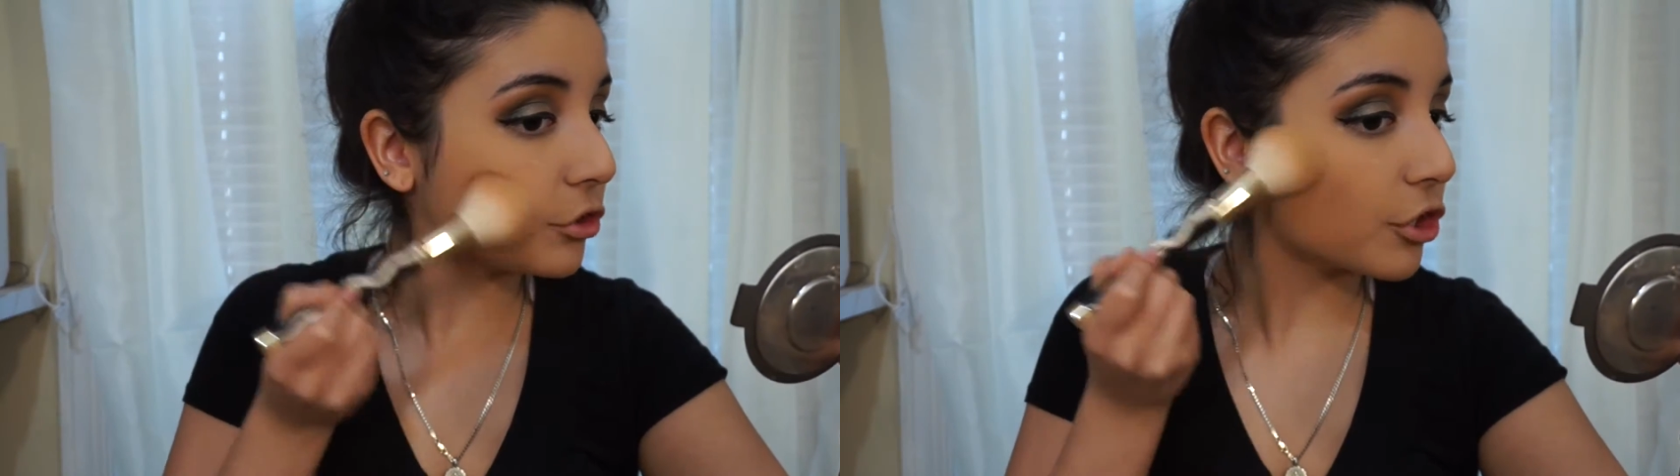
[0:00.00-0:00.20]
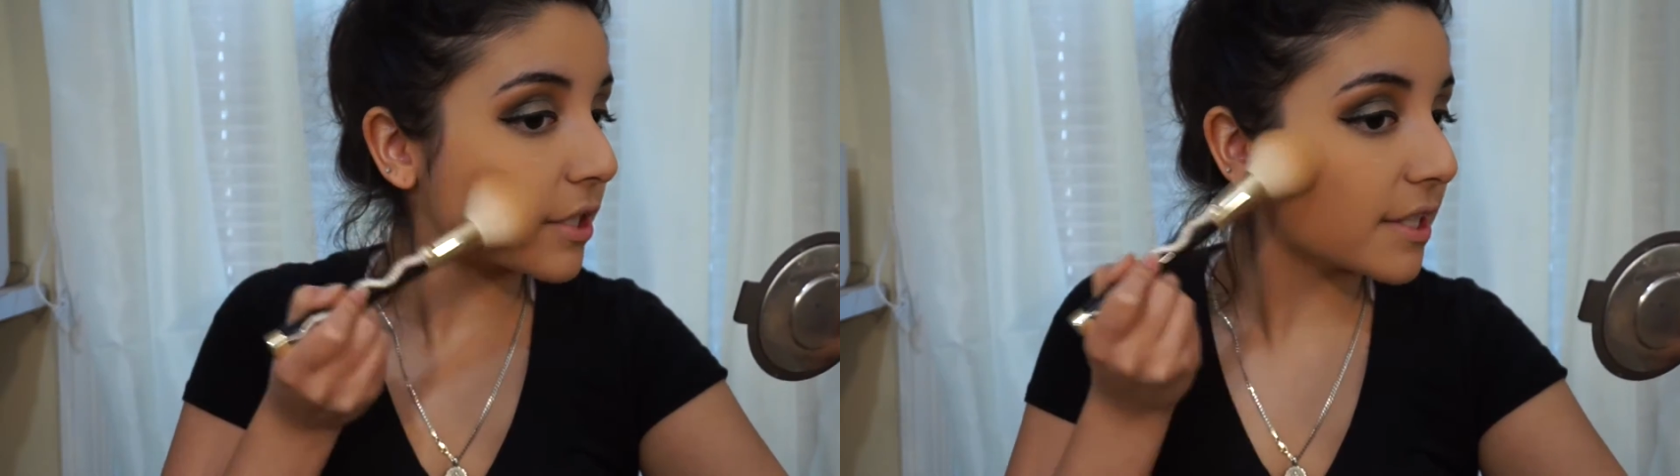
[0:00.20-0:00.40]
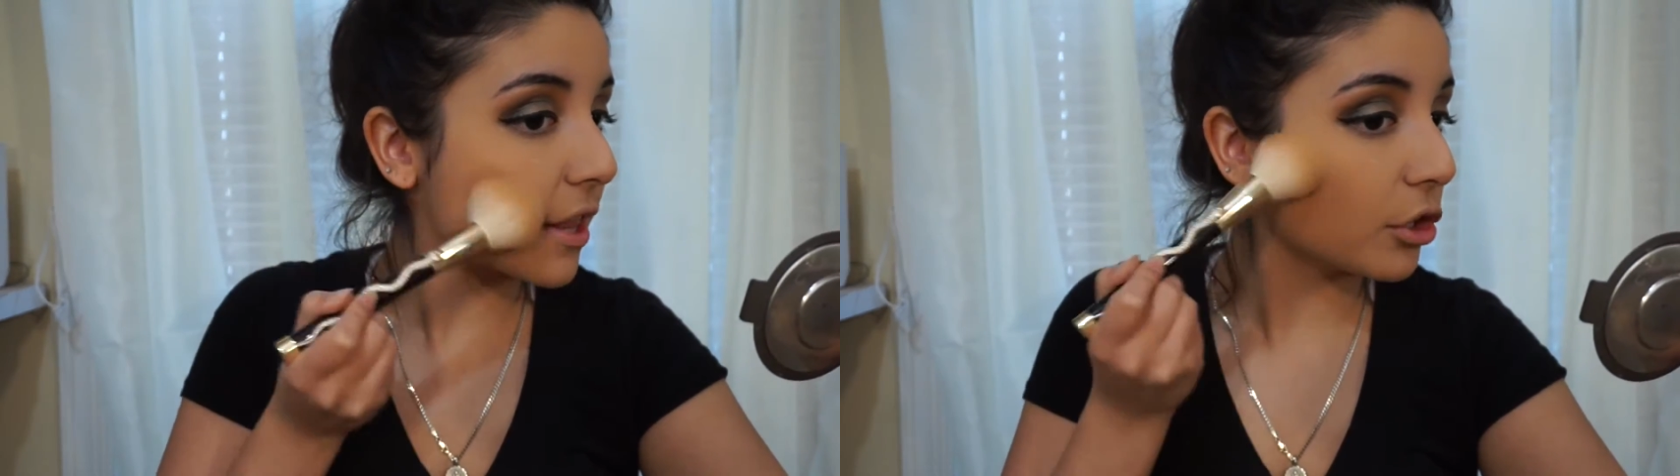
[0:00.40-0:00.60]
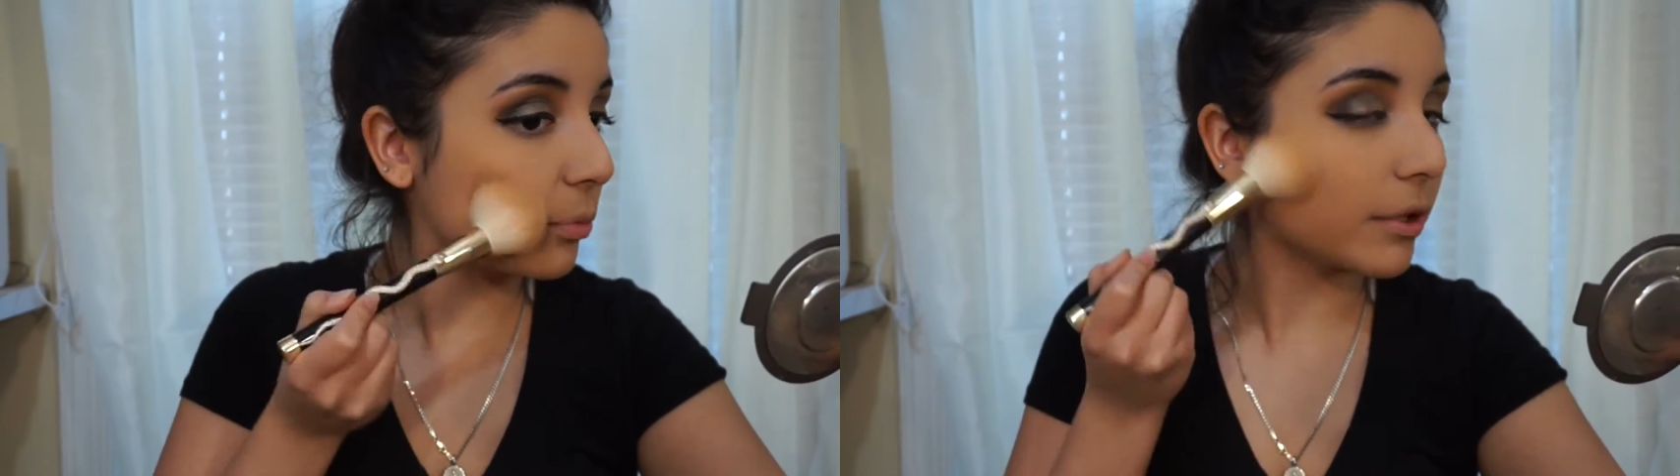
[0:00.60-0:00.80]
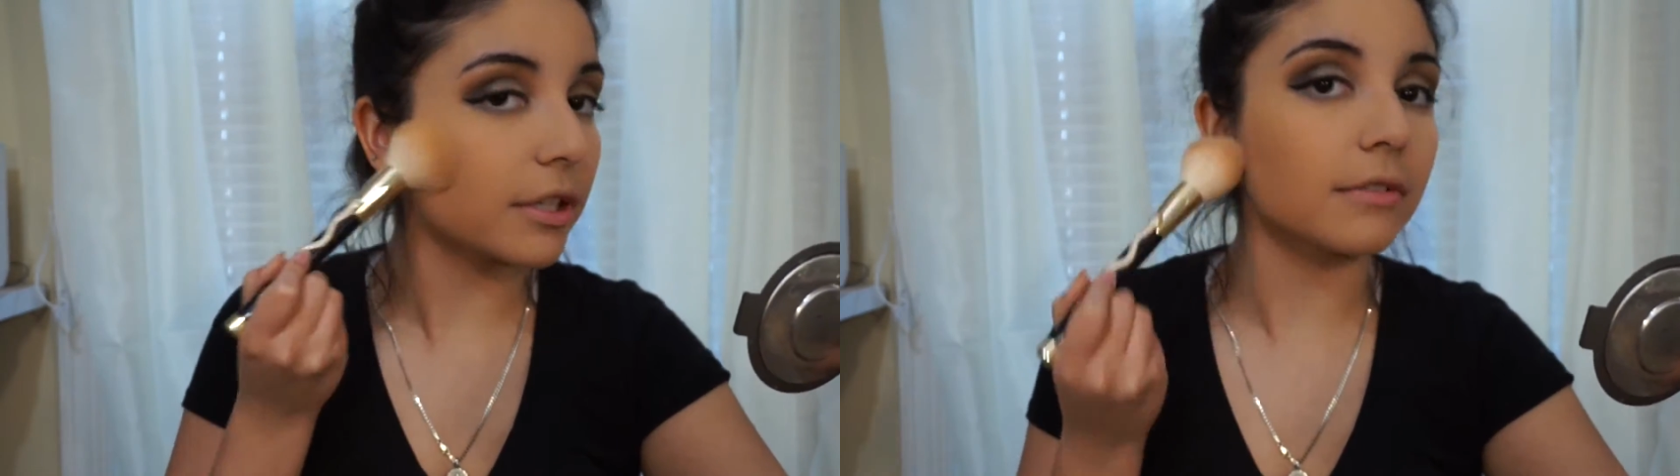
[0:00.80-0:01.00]
just that little
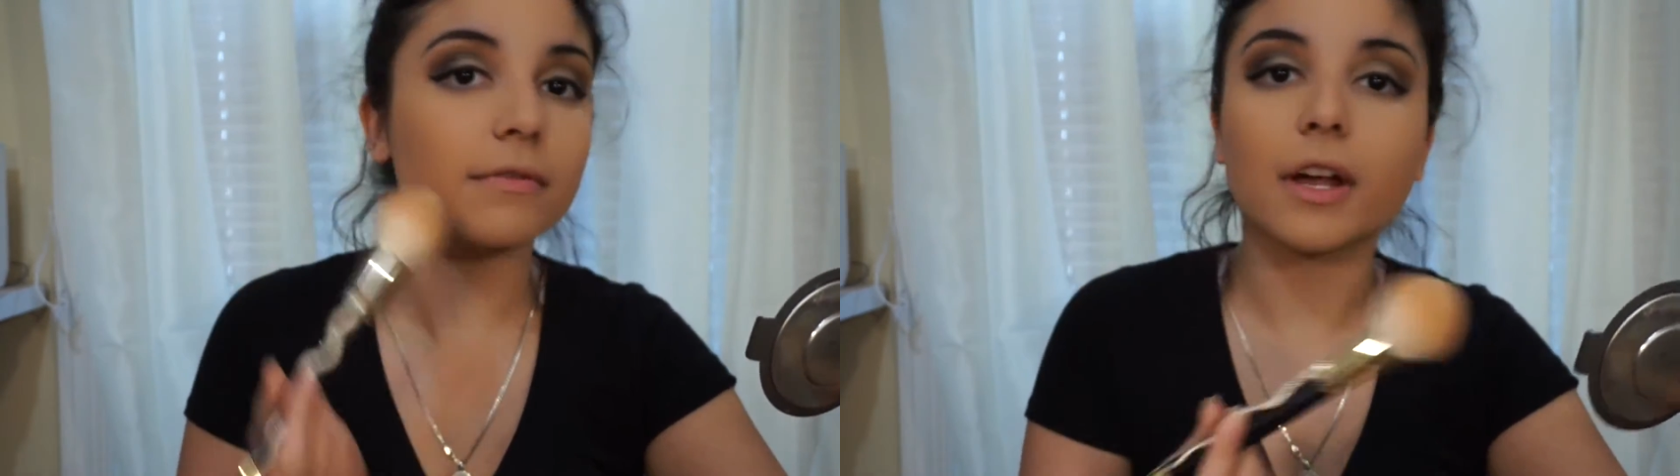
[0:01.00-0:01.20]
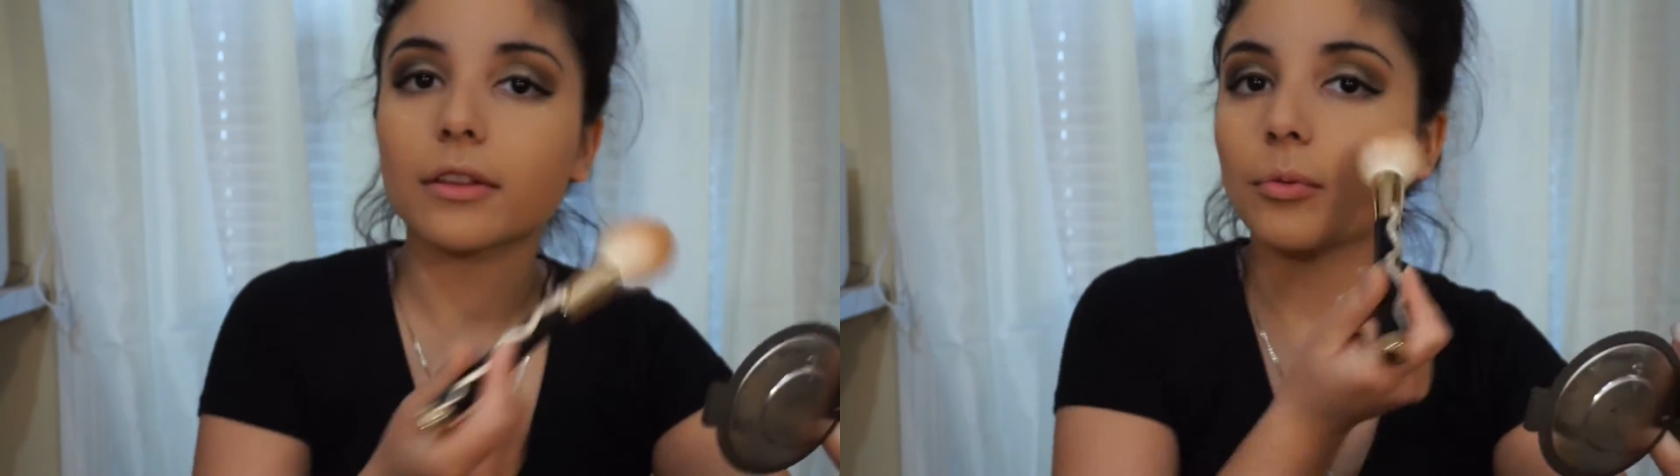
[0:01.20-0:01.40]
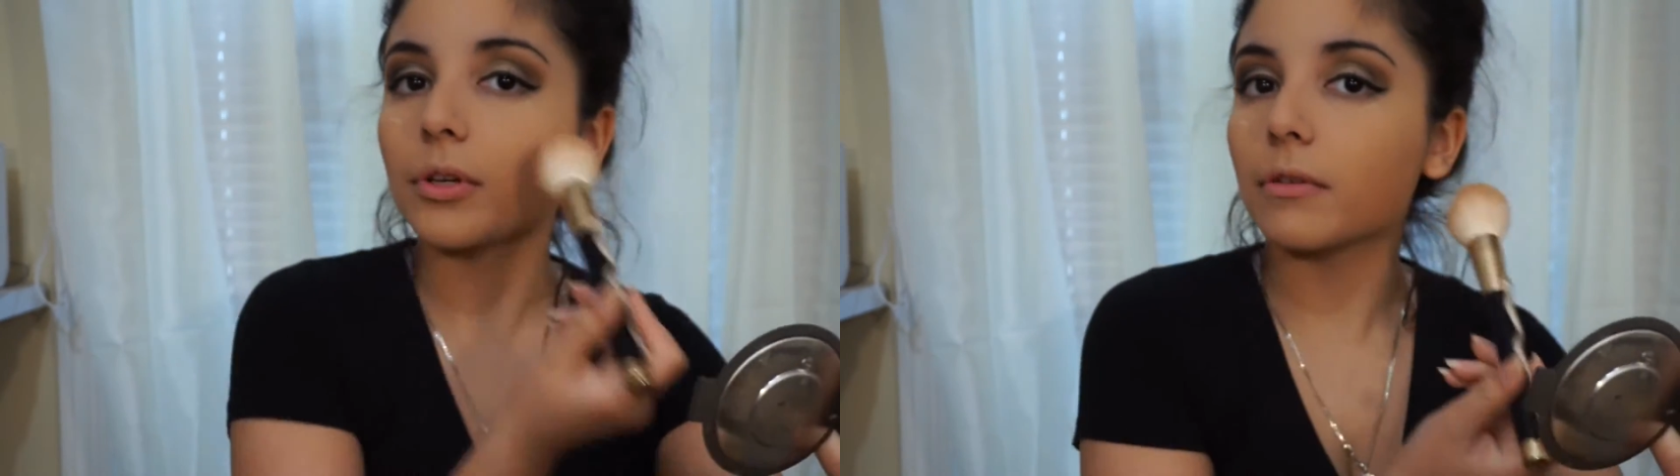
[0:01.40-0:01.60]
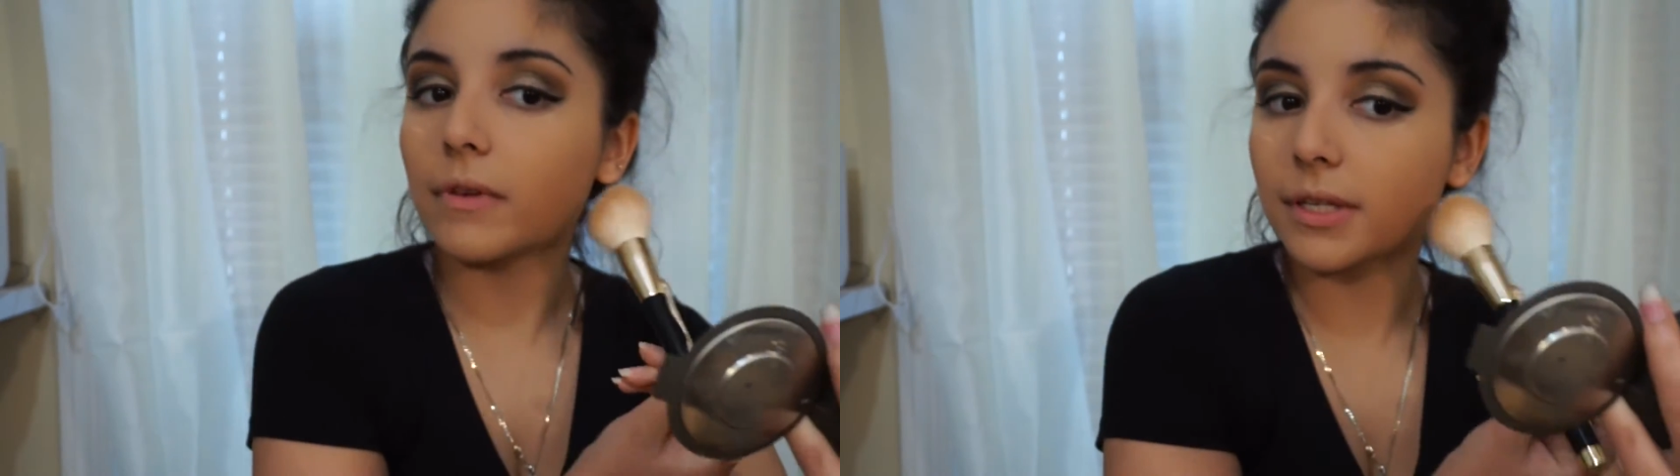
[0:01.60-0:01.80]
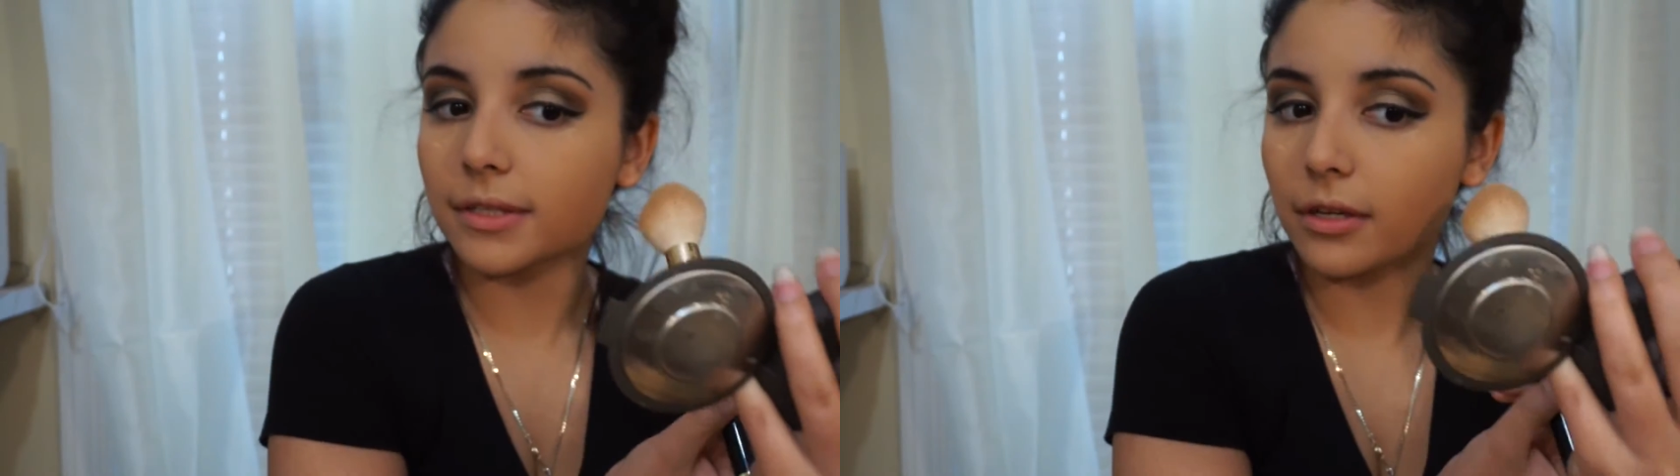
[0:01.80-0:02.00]
bit can affect the way your face